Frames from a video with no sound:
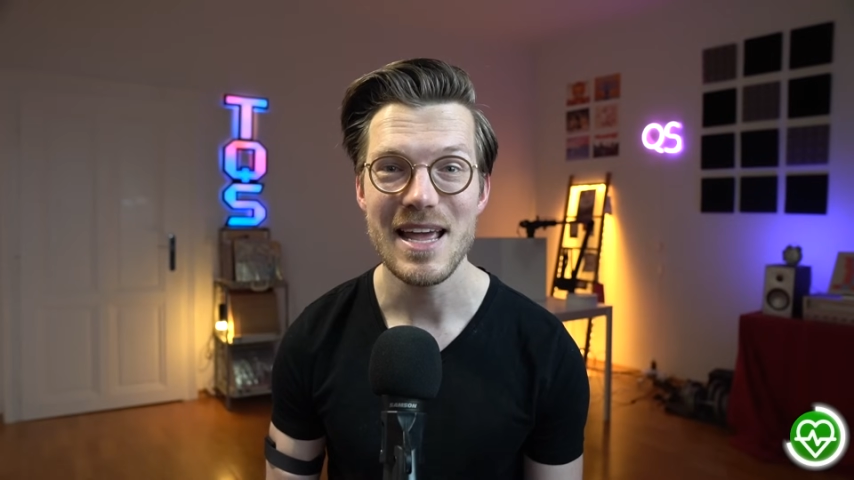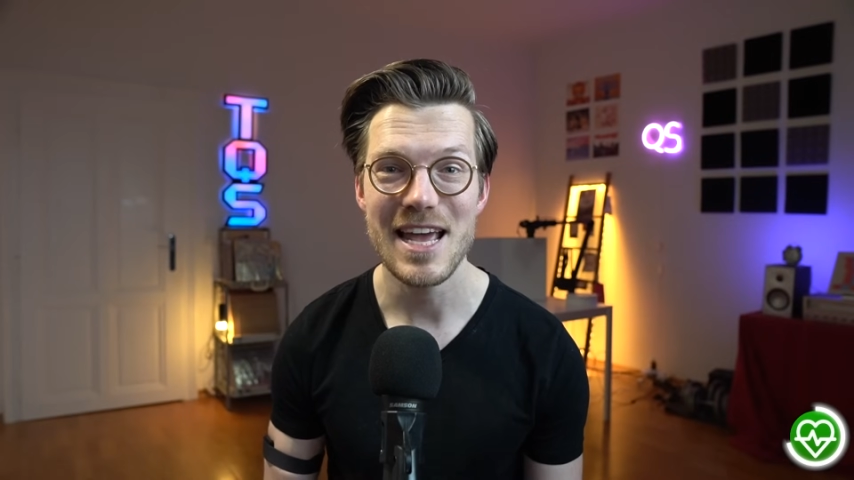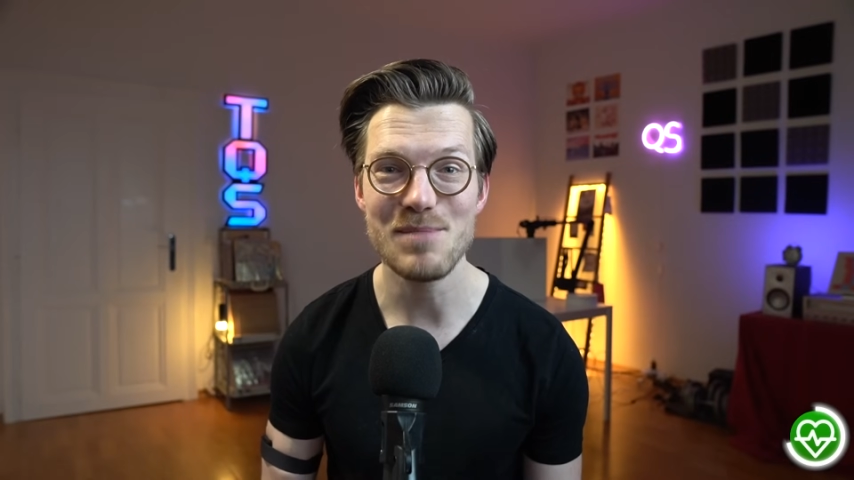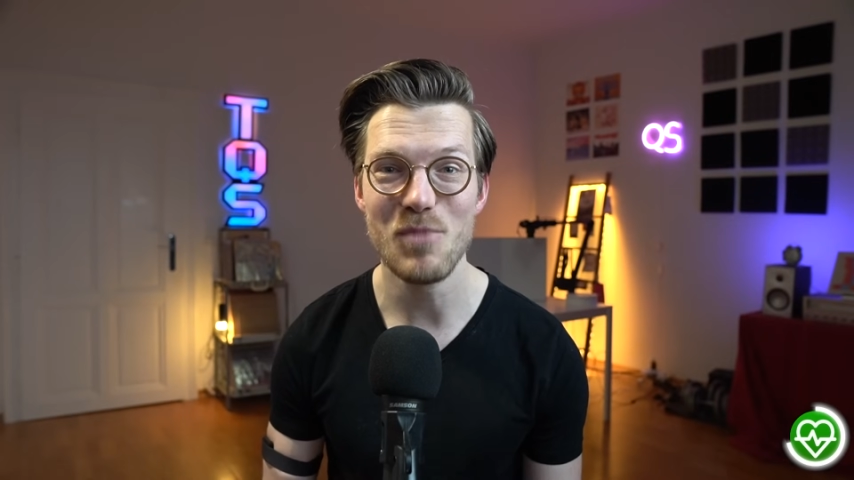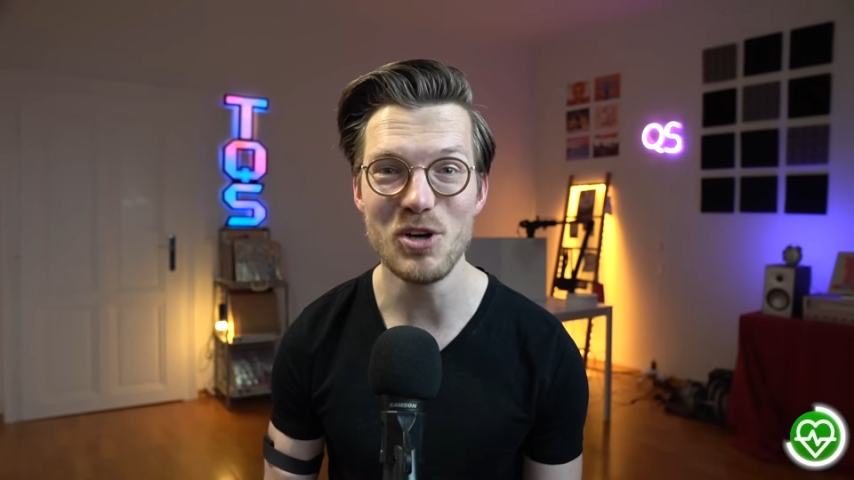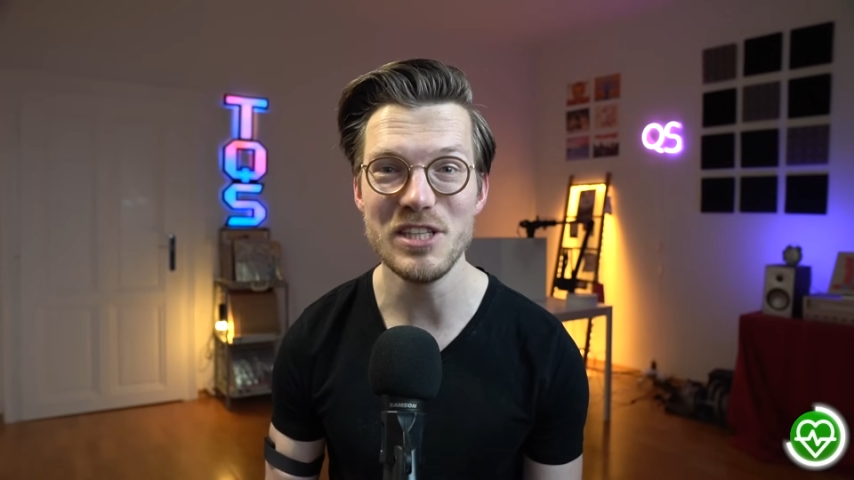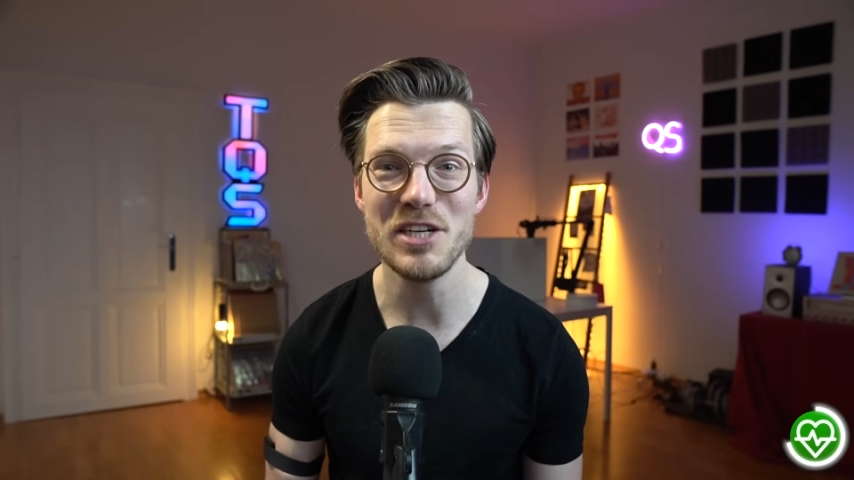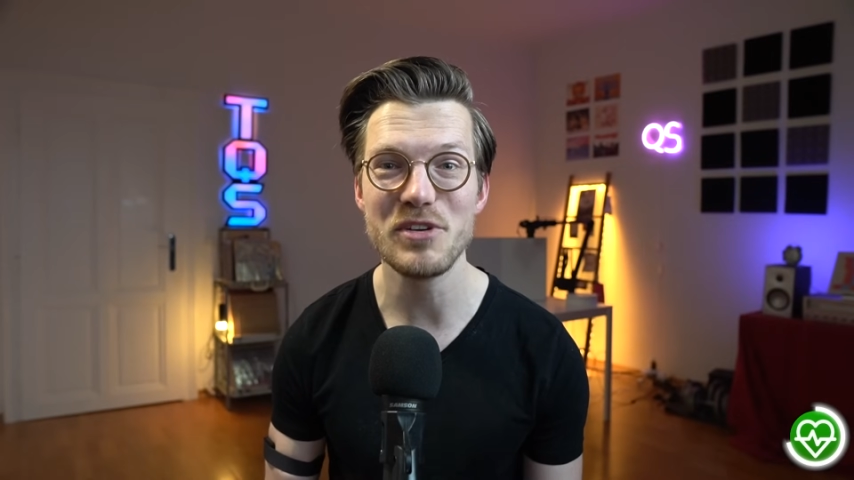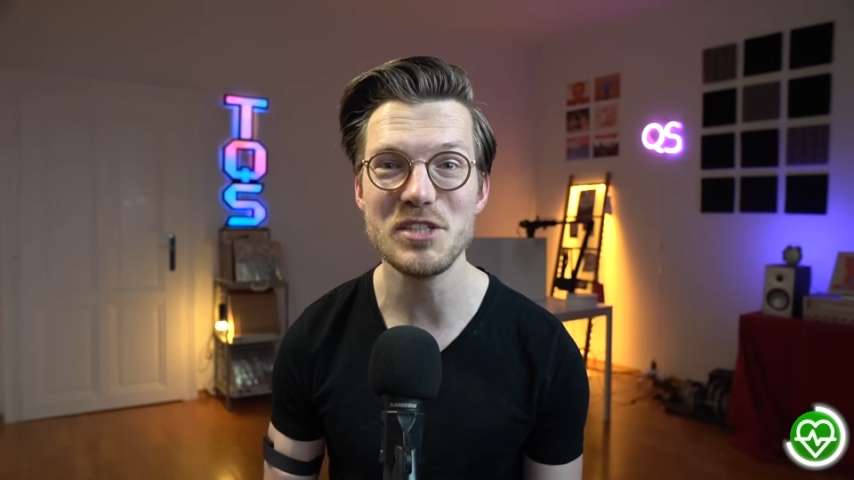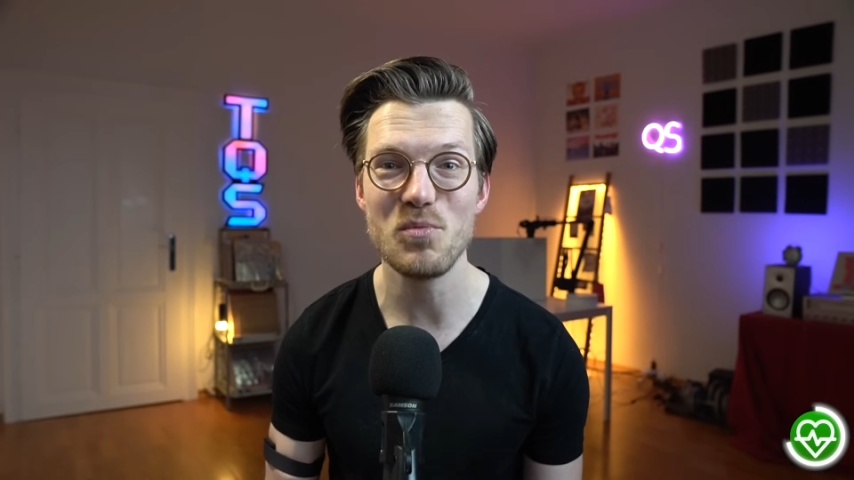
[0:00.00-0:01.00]
It mostly
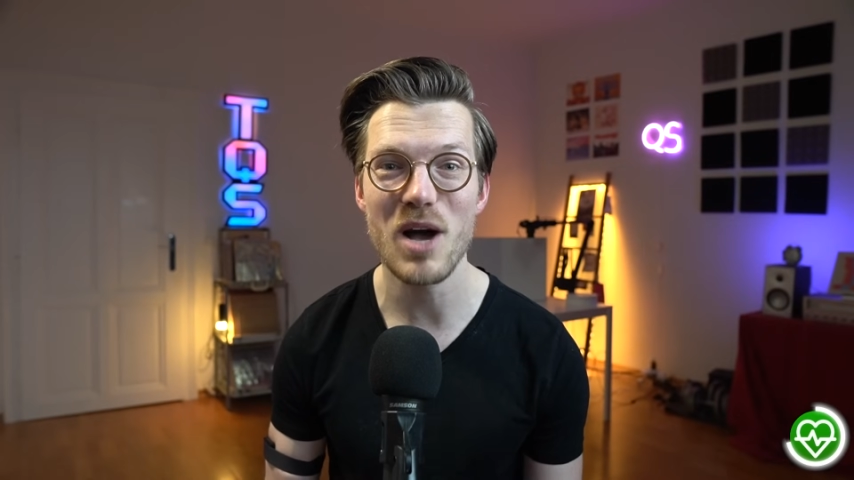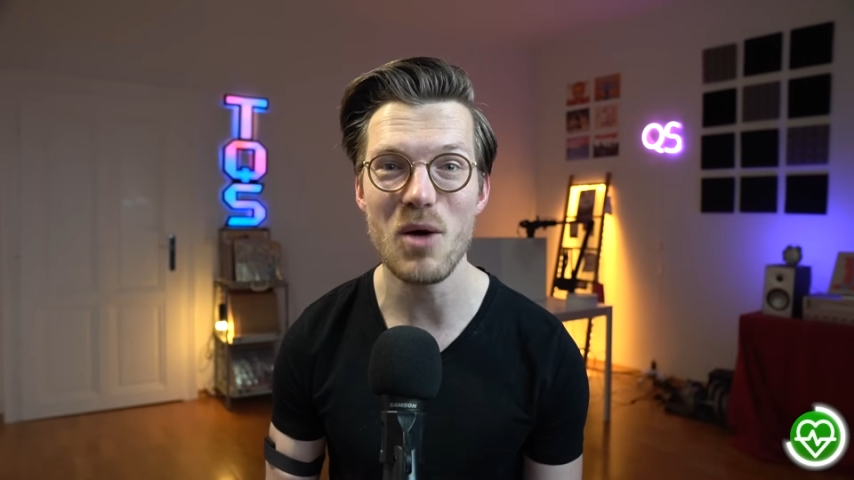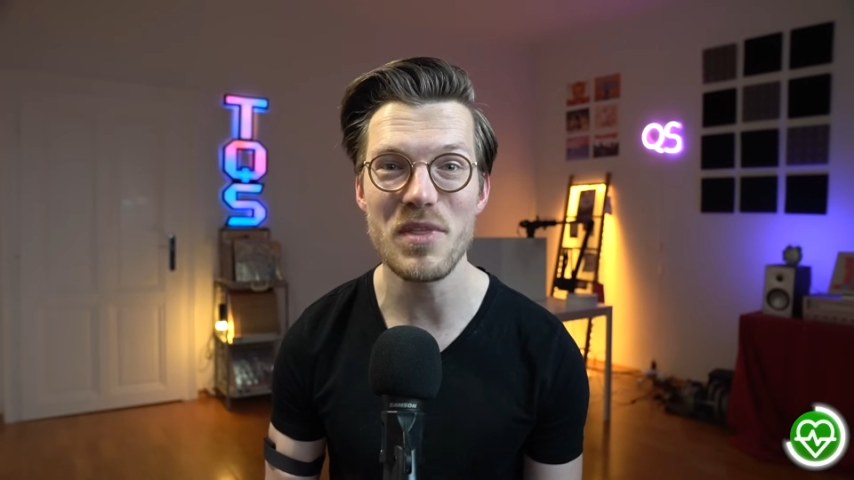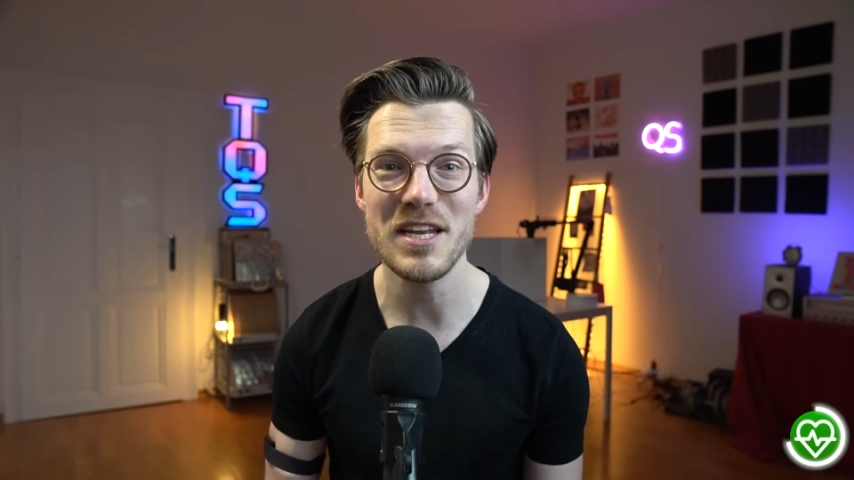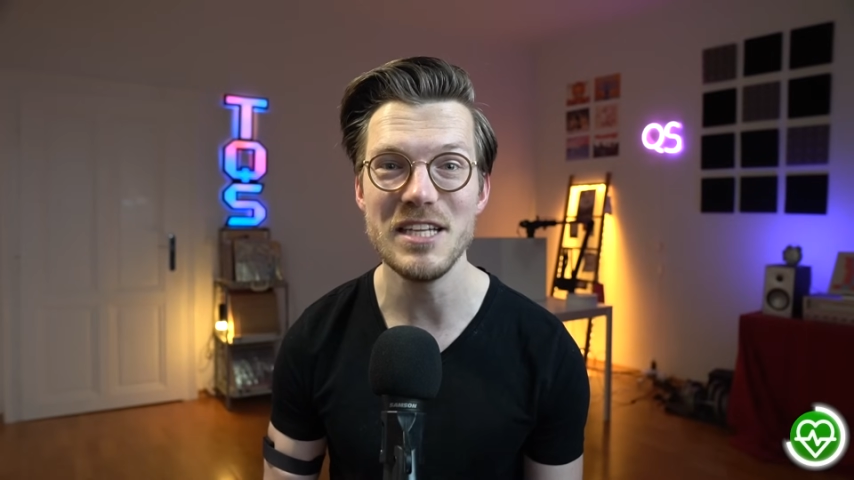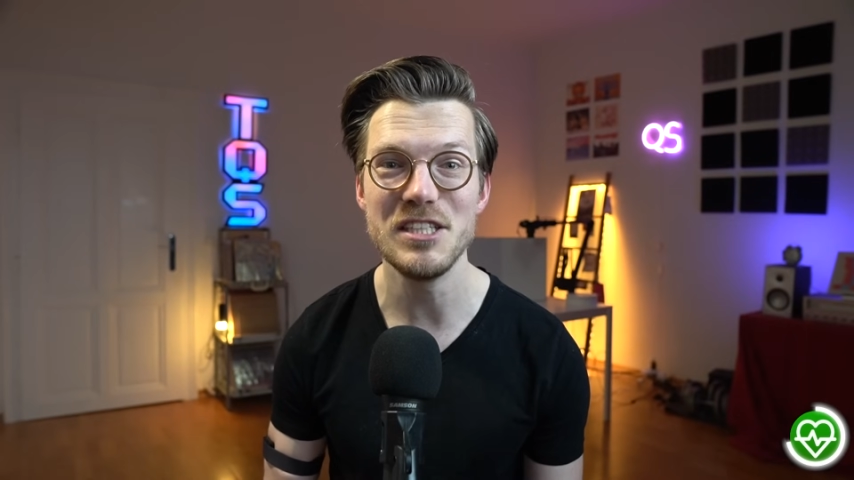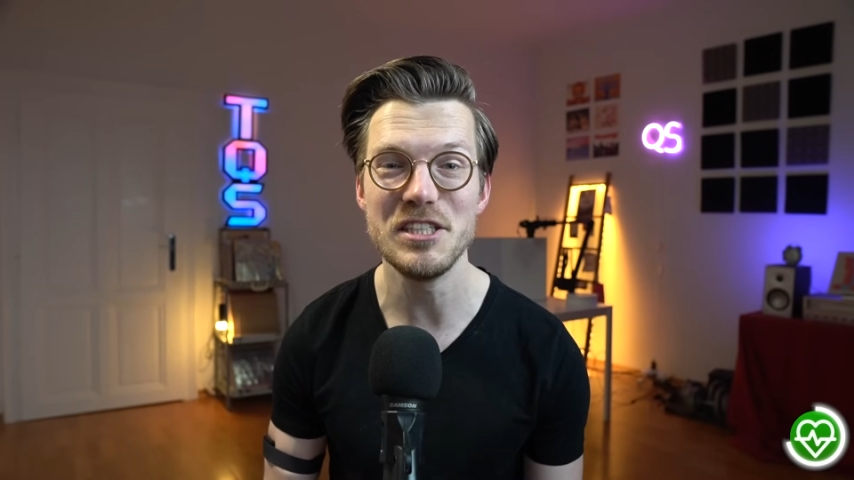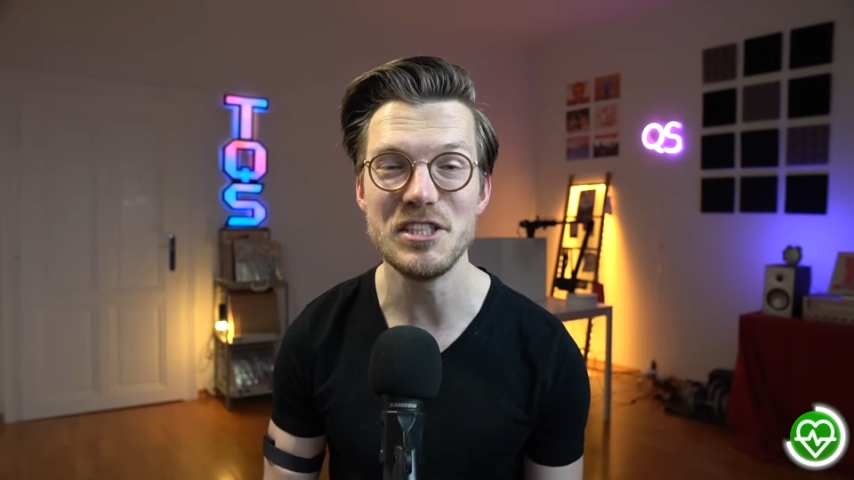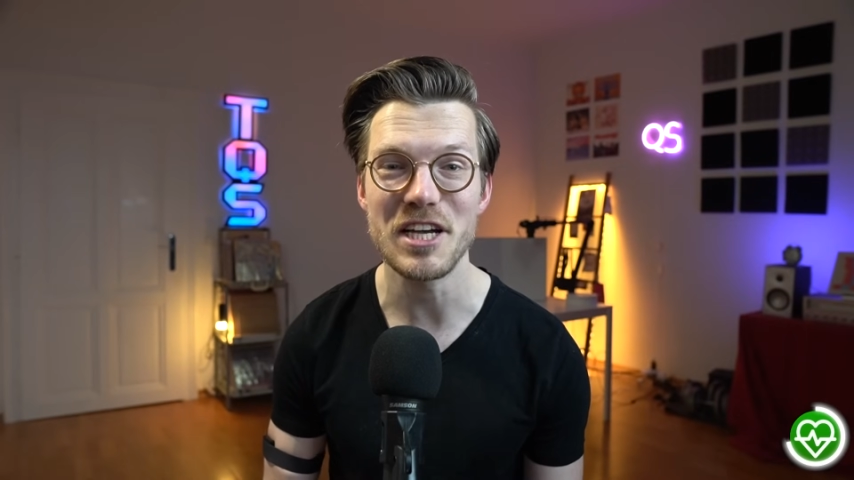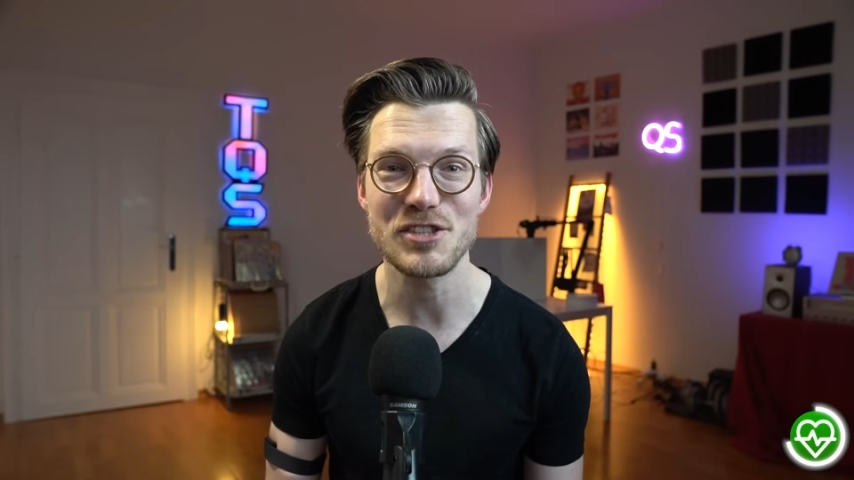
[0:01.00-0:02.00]
agrees well with an
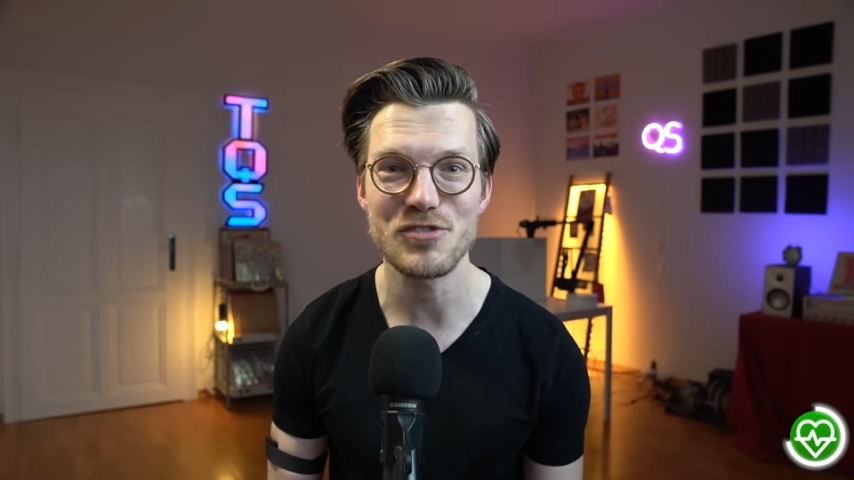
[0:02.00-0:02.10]
ECG chest